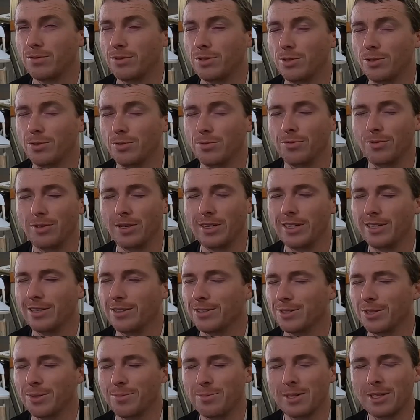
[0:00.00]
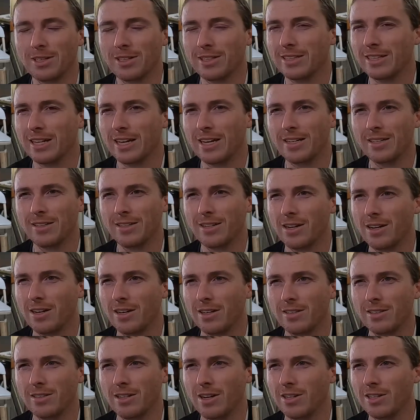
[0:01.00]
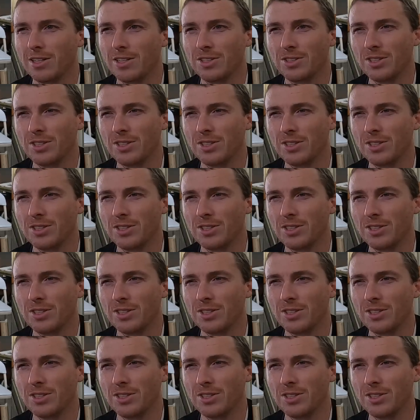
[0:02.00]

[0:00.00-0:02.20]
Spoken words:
few feet or something like that on